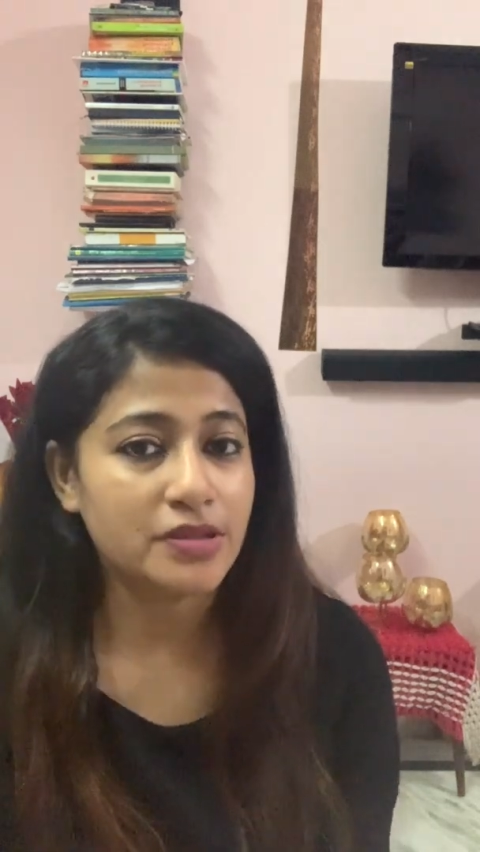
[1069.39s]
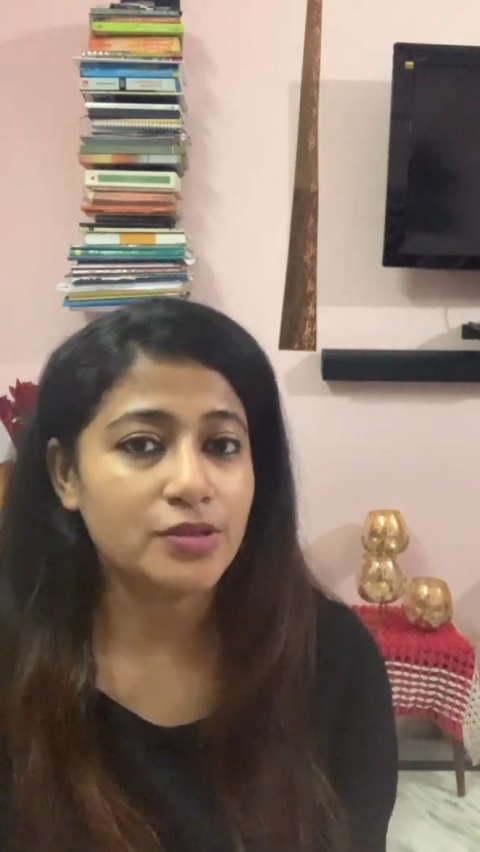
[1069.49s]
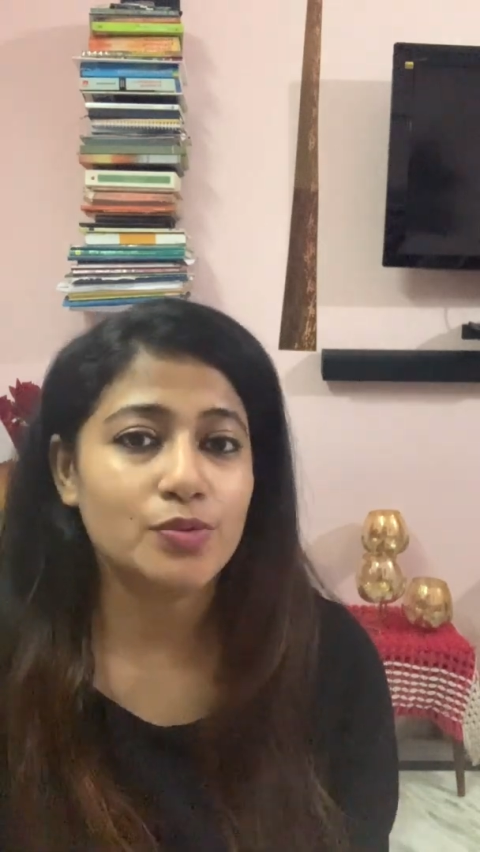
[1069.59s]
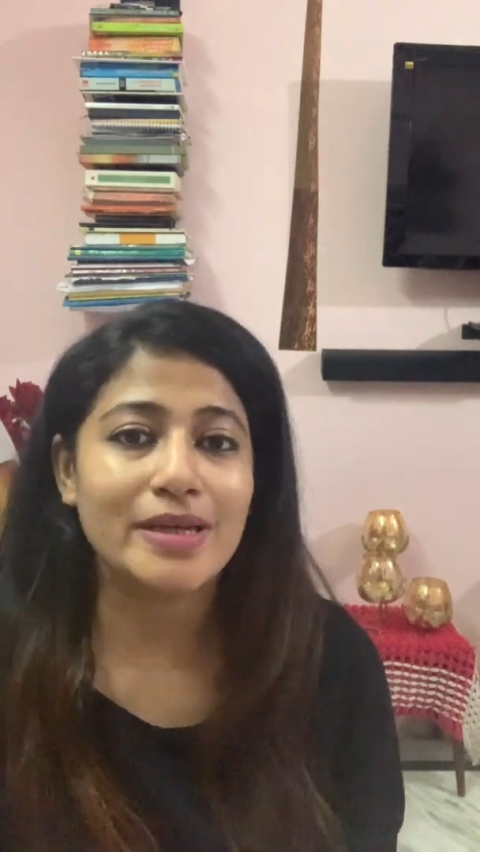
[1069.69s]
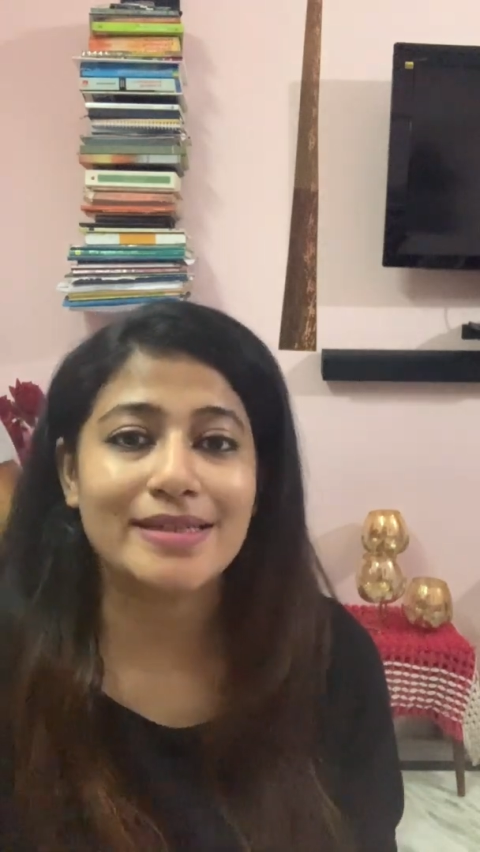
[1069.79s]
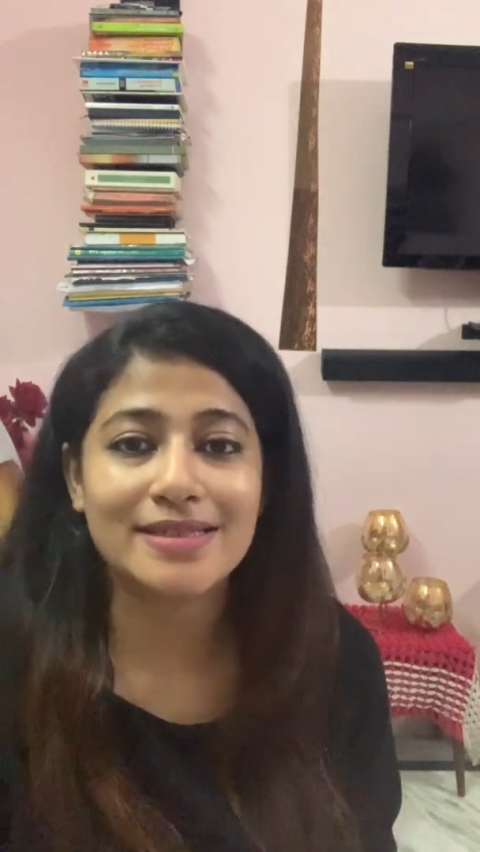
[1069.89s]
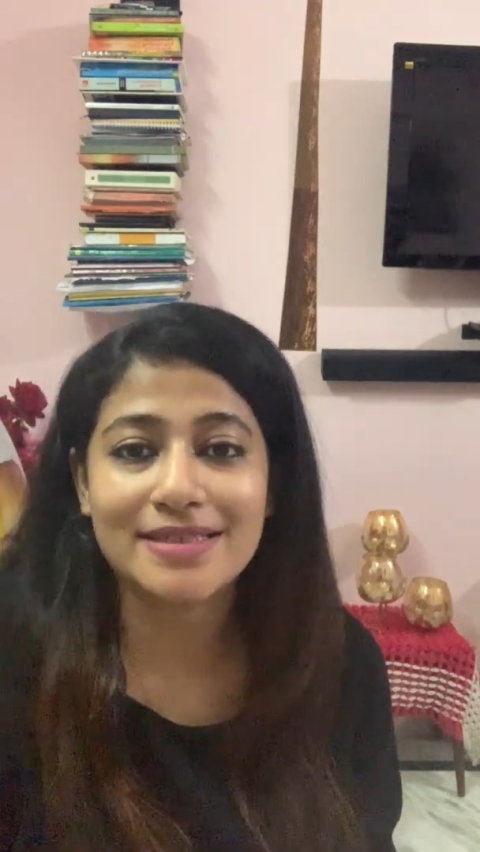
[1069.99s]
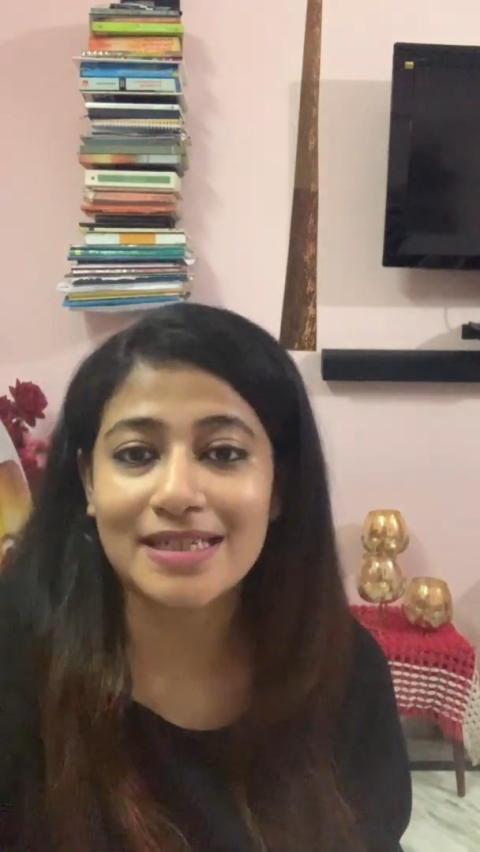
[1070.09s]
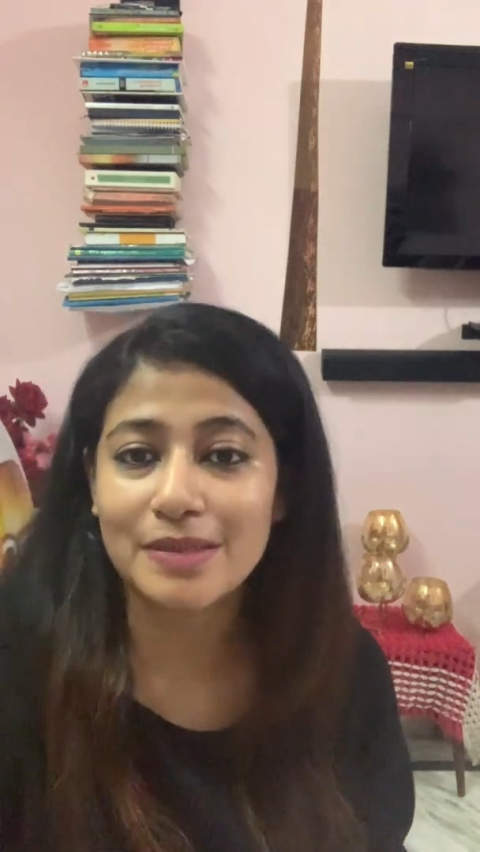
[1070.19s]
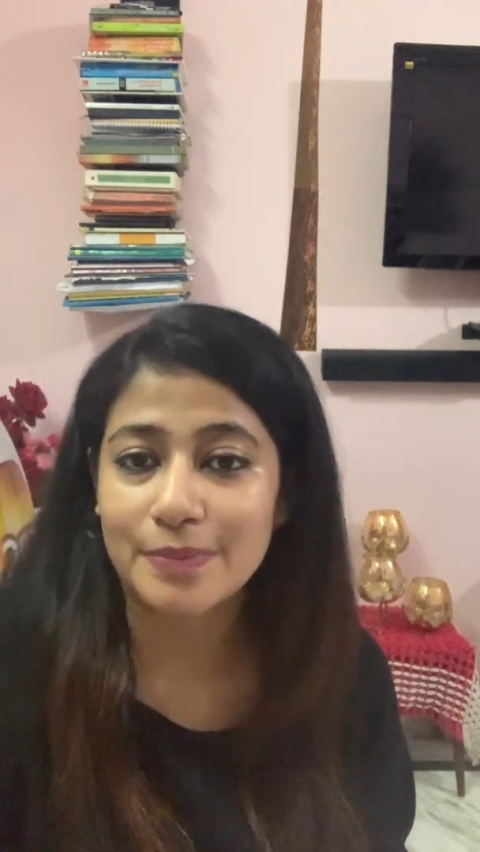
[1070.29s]
to
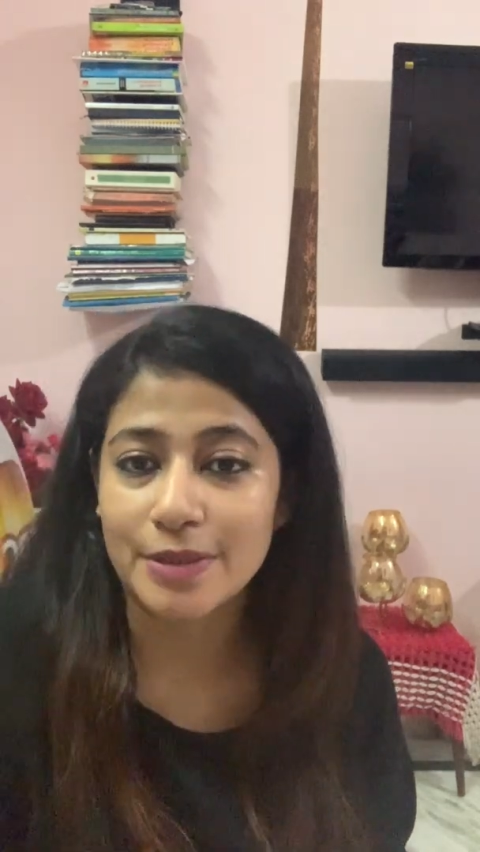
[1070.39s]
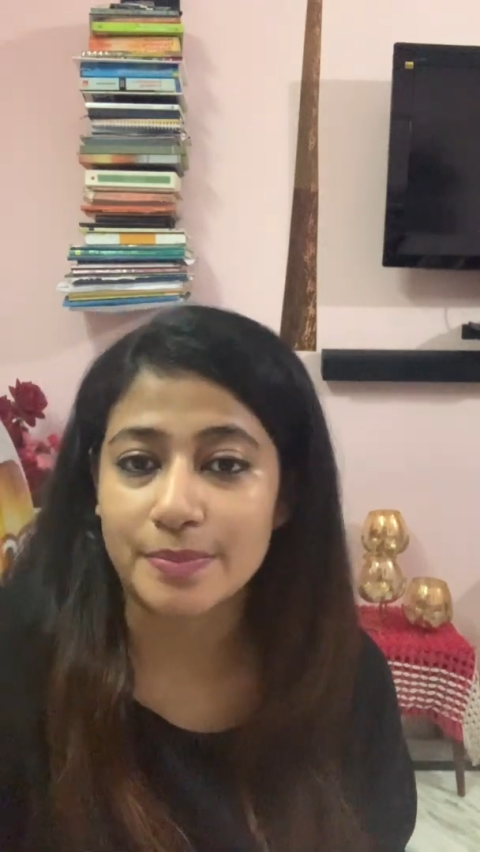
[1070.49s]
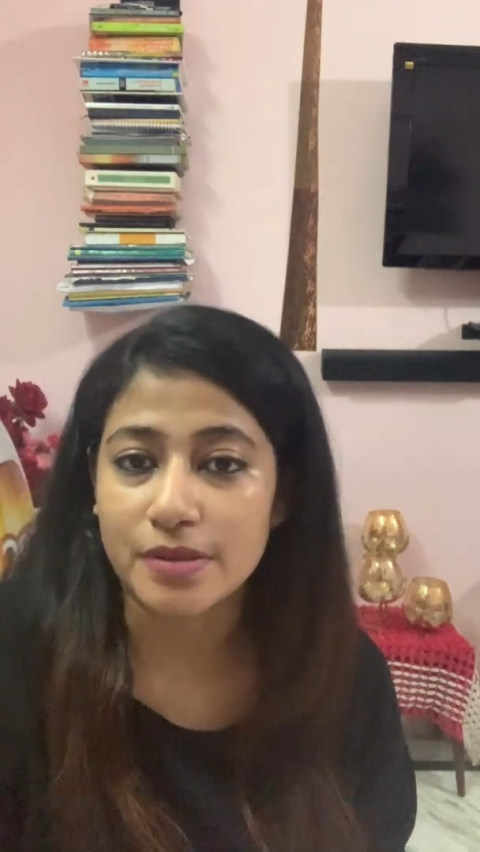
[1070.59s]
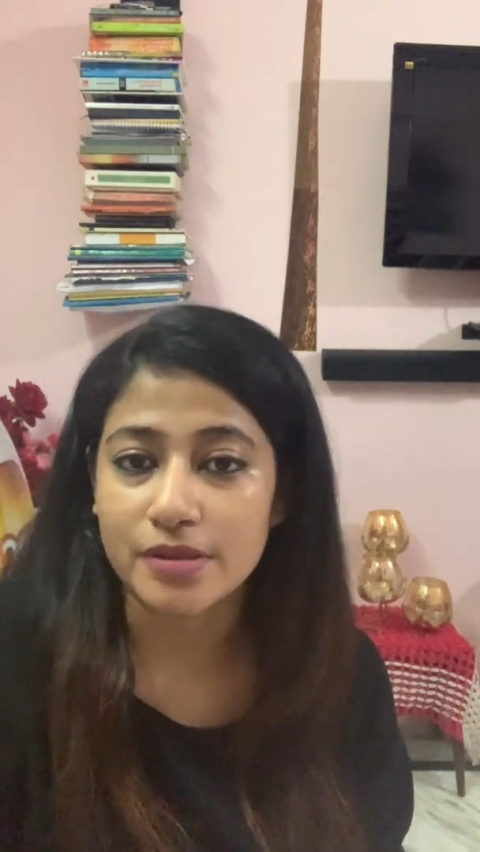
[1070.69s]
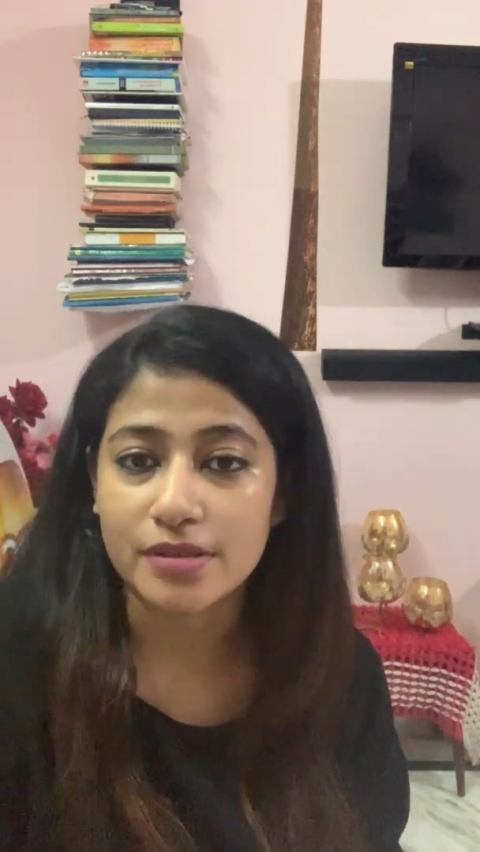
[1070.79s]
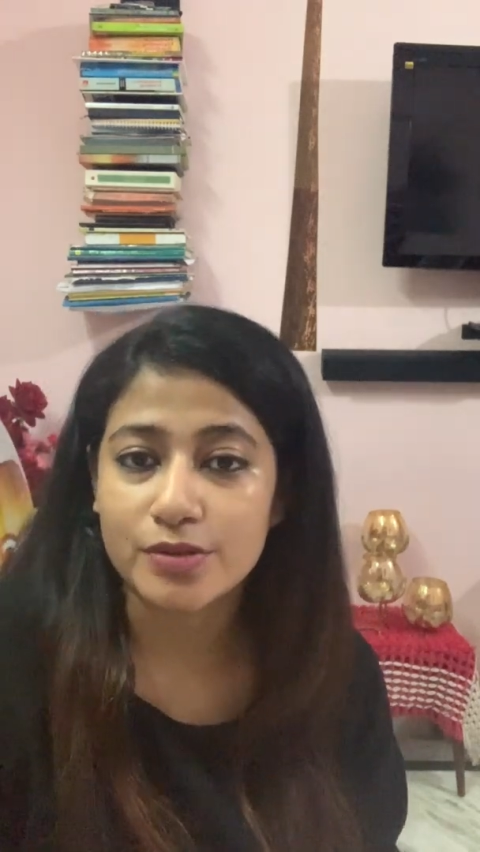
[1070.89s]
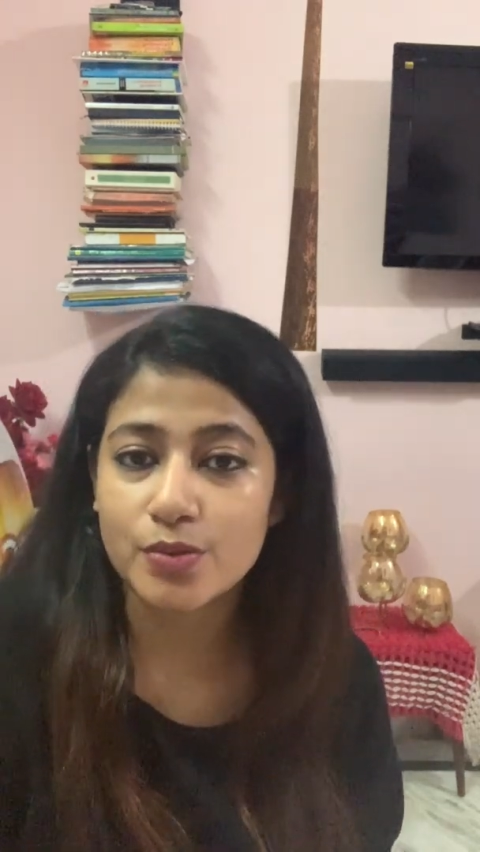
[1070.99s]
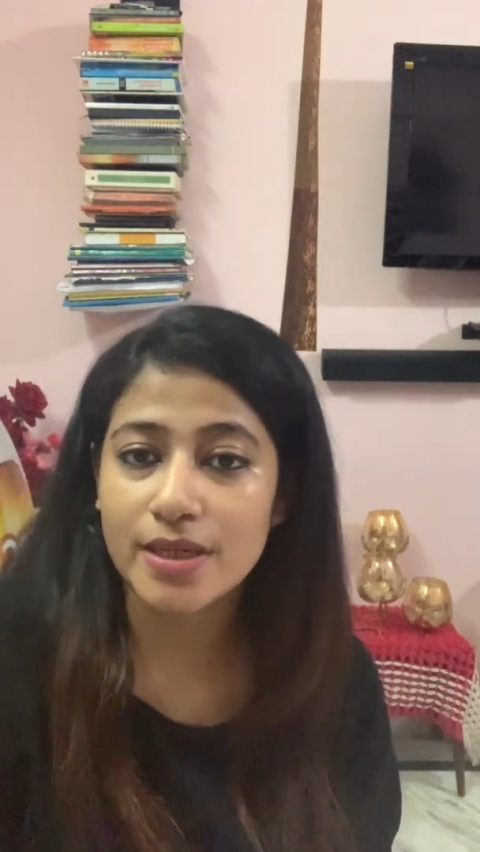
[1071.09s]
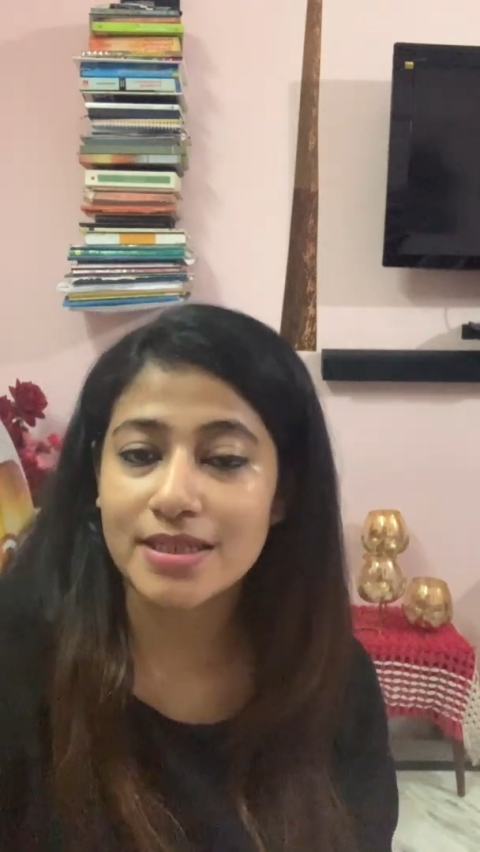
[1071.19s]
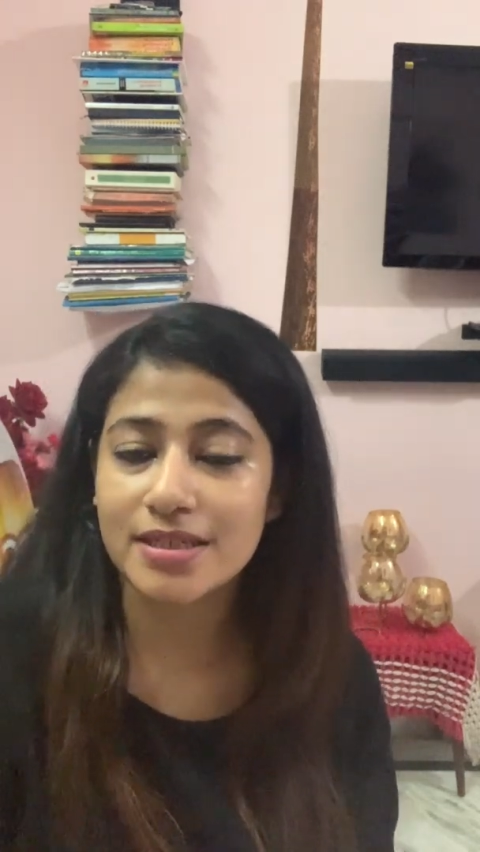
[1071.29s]
entertain
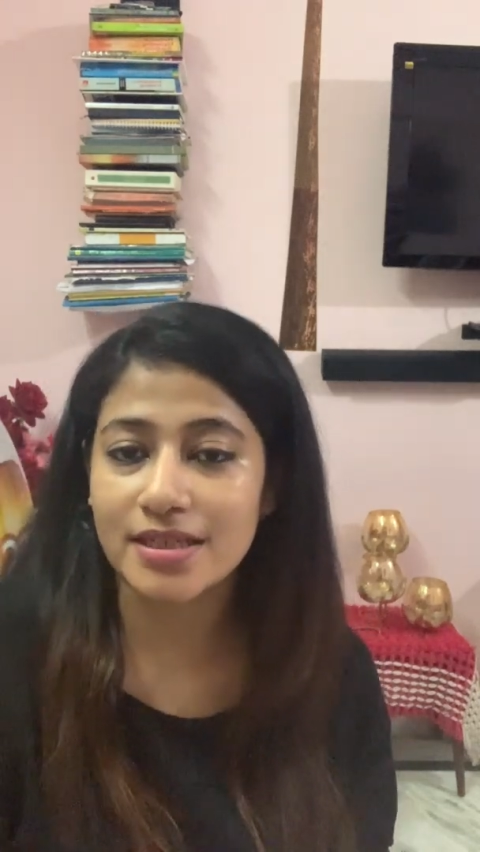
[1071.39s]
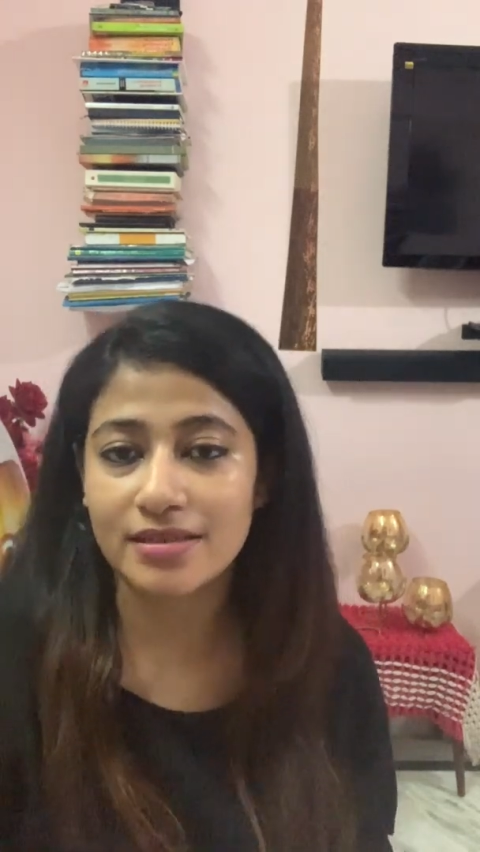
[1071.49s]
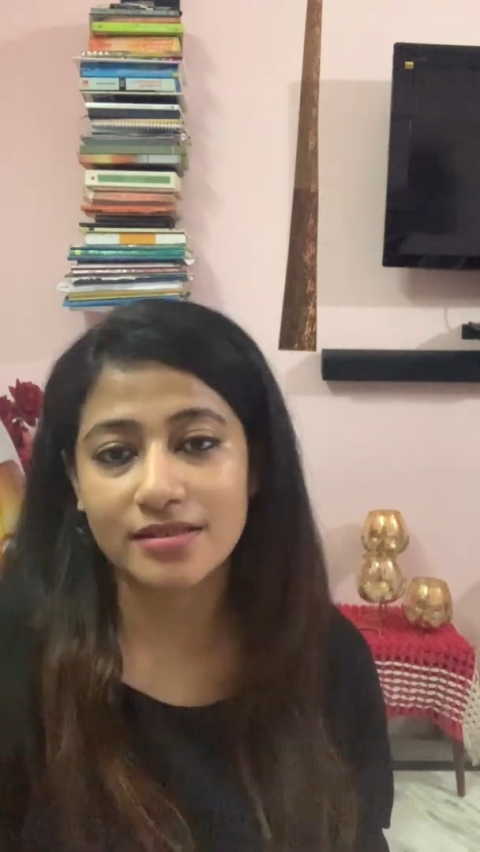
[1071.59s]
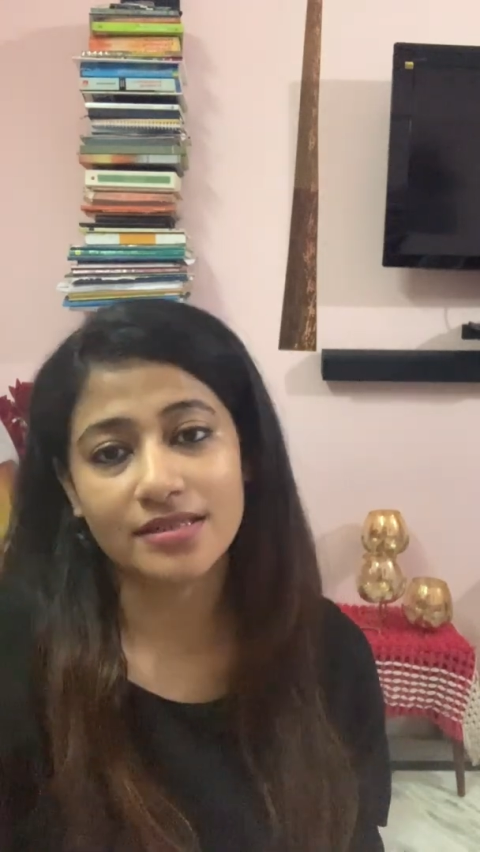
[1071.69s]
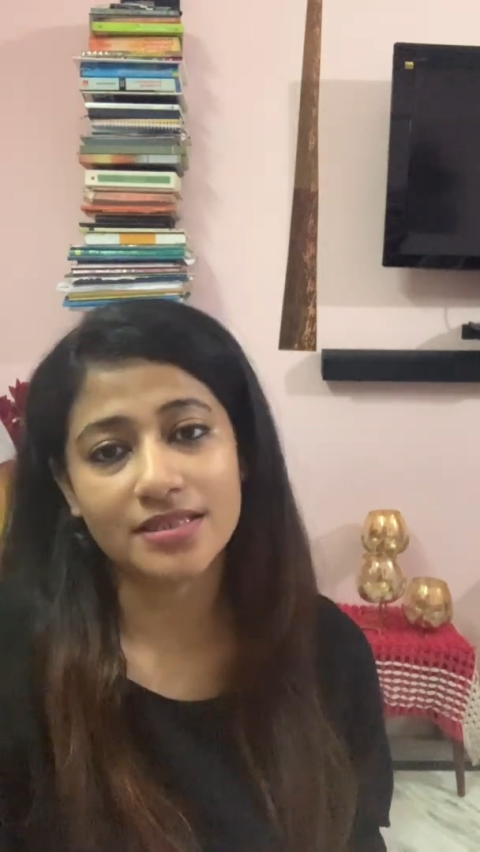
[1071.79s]
the